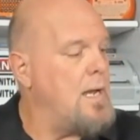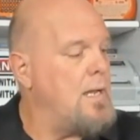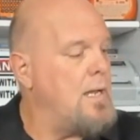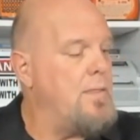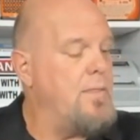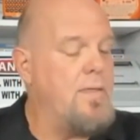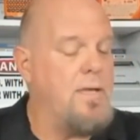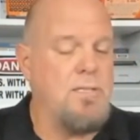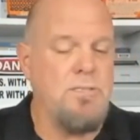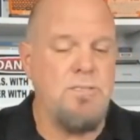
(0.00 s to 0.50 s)

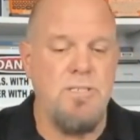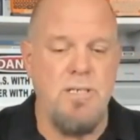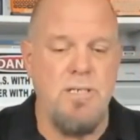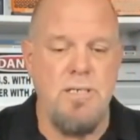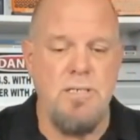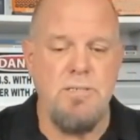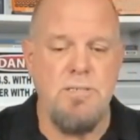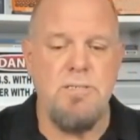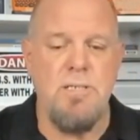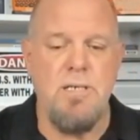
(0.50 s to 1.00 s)
this
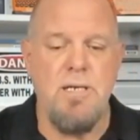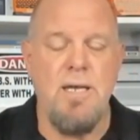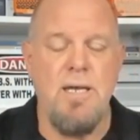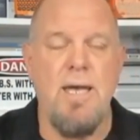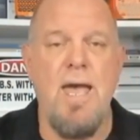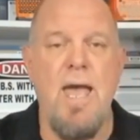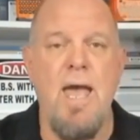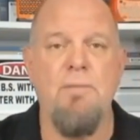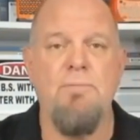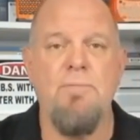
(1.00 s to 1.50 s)
is
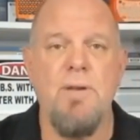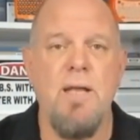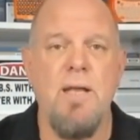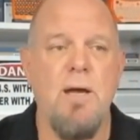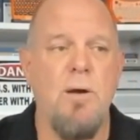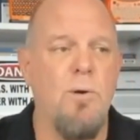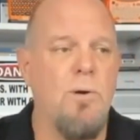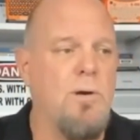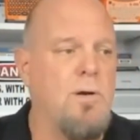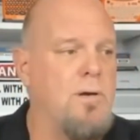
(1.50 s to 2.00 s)
a half an
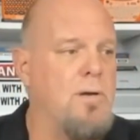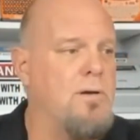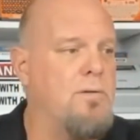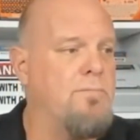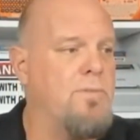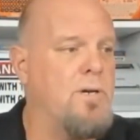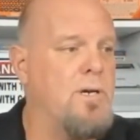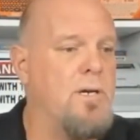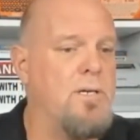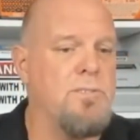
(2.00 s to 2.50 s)
hour
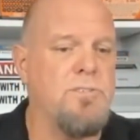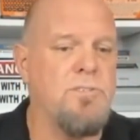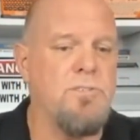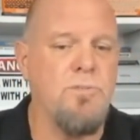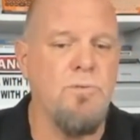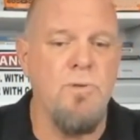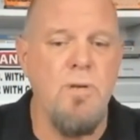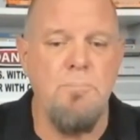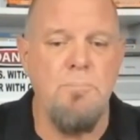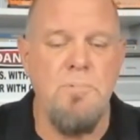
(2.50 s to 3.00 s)
of
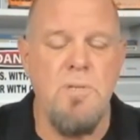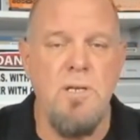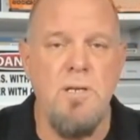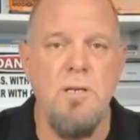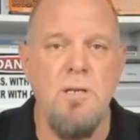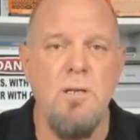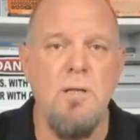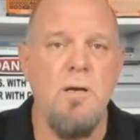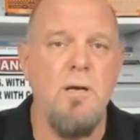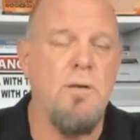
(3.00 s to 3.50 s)

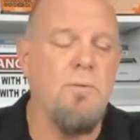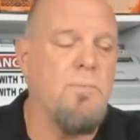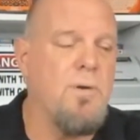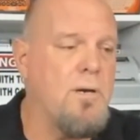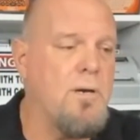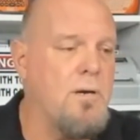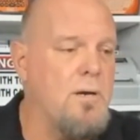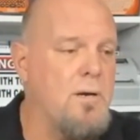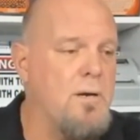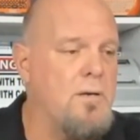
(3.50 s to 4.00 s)
unscripted,
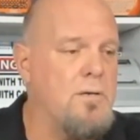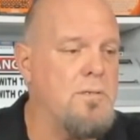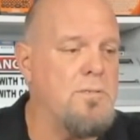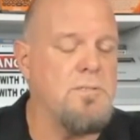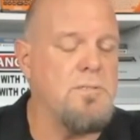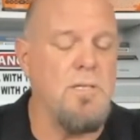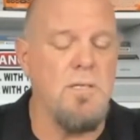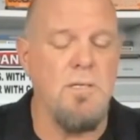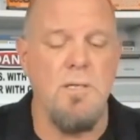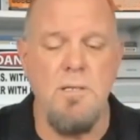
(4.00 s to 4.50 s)

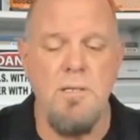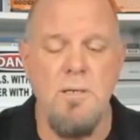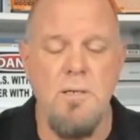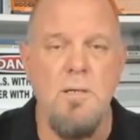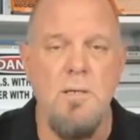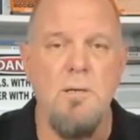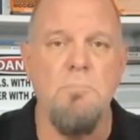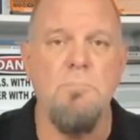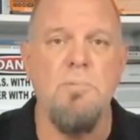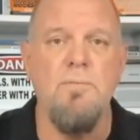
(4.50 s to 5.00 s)
unrehearsed, and a
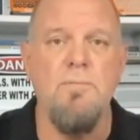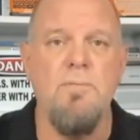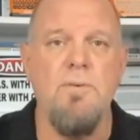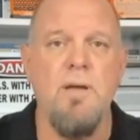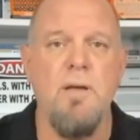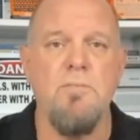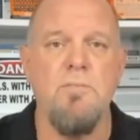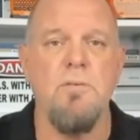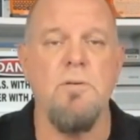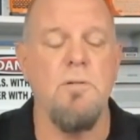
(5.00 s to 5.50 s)
little
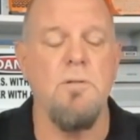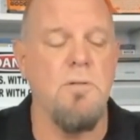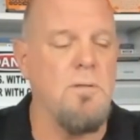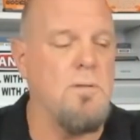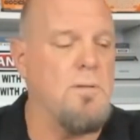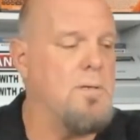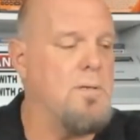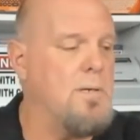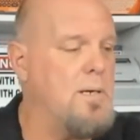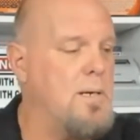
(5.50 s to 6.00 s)

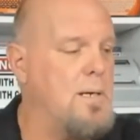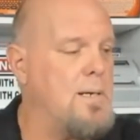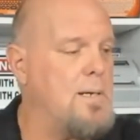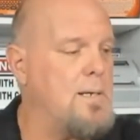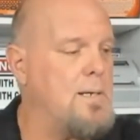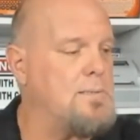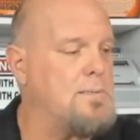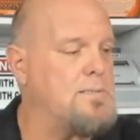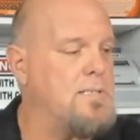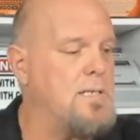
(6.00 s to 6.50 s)
unprofessional
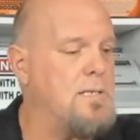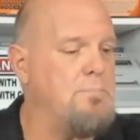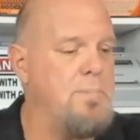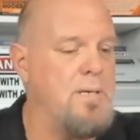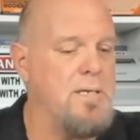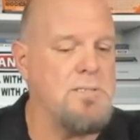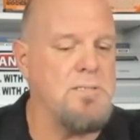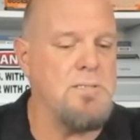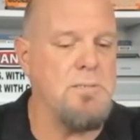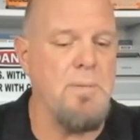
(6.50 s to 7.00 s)

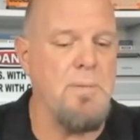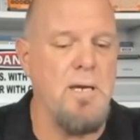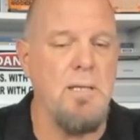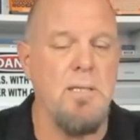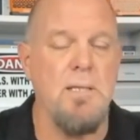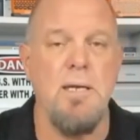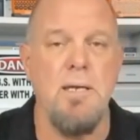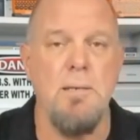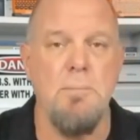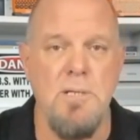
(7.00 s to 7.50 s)
tidbits
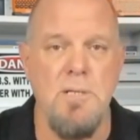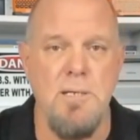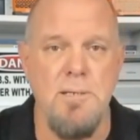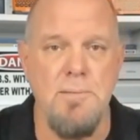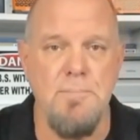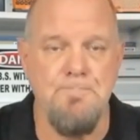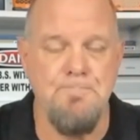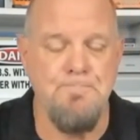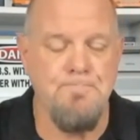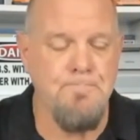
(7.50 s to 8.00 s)
about
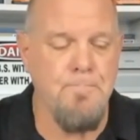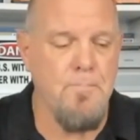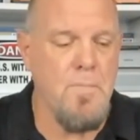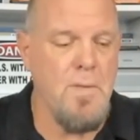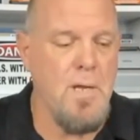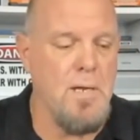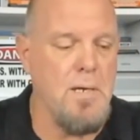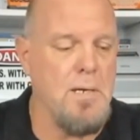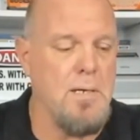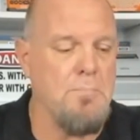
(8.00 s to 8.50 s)
labeling.
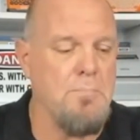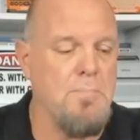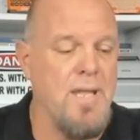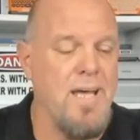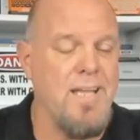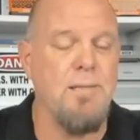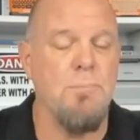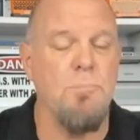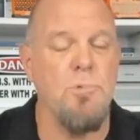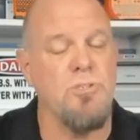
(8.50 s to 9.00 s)

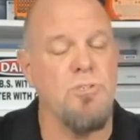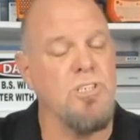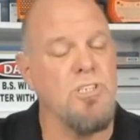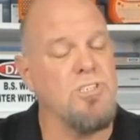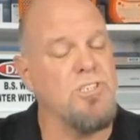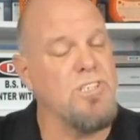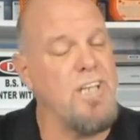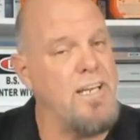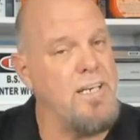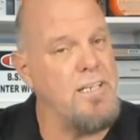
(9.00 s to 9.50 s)
Not the most
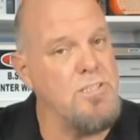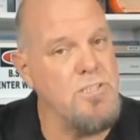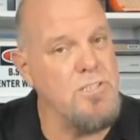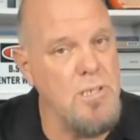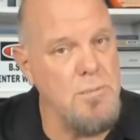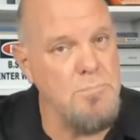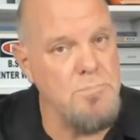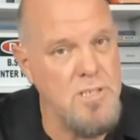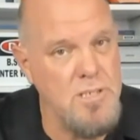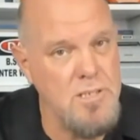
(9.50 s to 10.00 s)
exciting
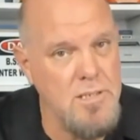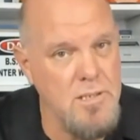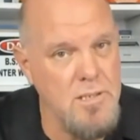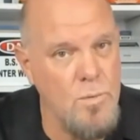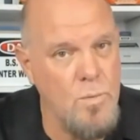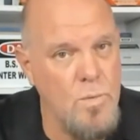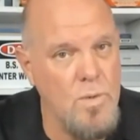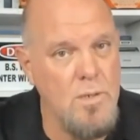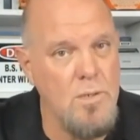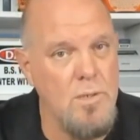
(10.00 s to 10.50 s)
subject
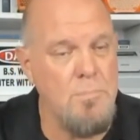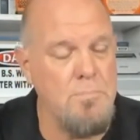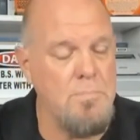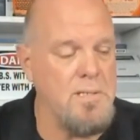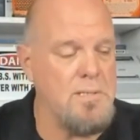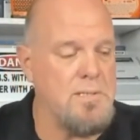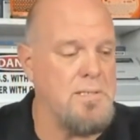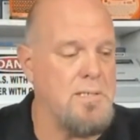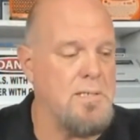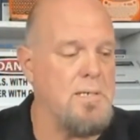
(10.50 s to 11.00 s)
in the world,
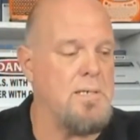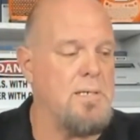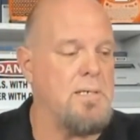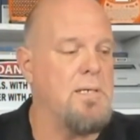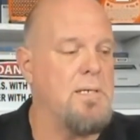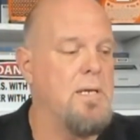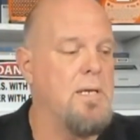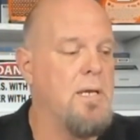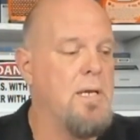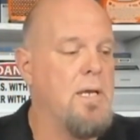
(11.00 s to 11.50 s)
but
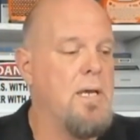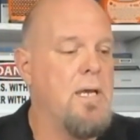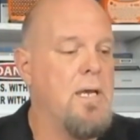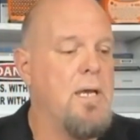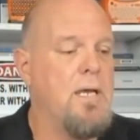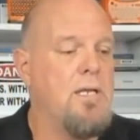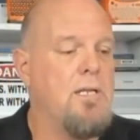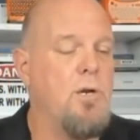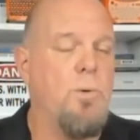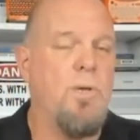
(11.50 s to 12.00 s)

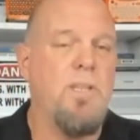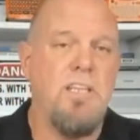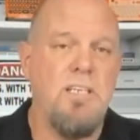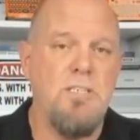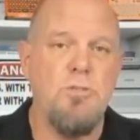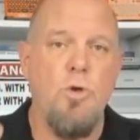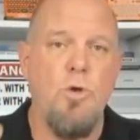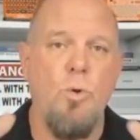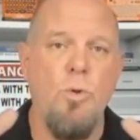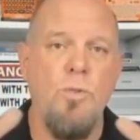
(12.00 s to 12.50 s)
you know what?
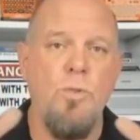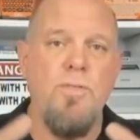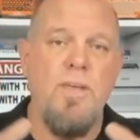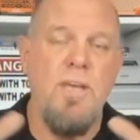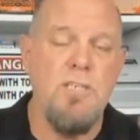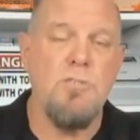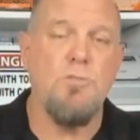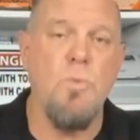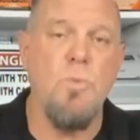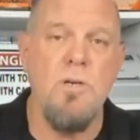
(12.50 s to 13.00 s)
This whole
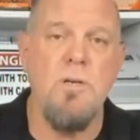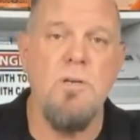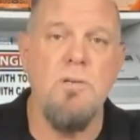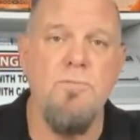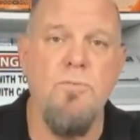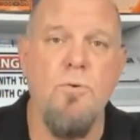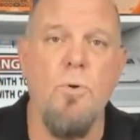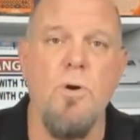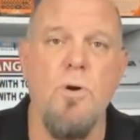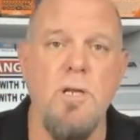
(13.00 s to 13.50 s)
thing is
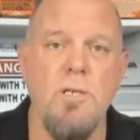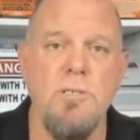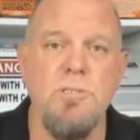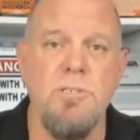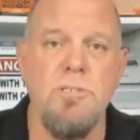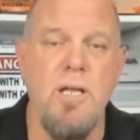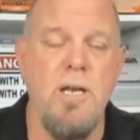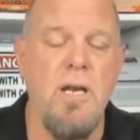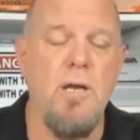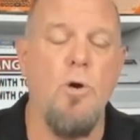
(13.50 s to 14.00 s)
working for
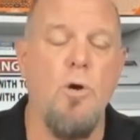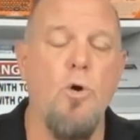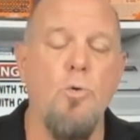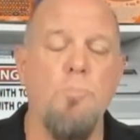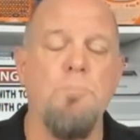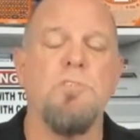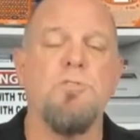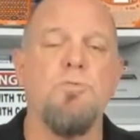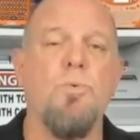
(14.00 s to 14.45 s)
us, and I hope it's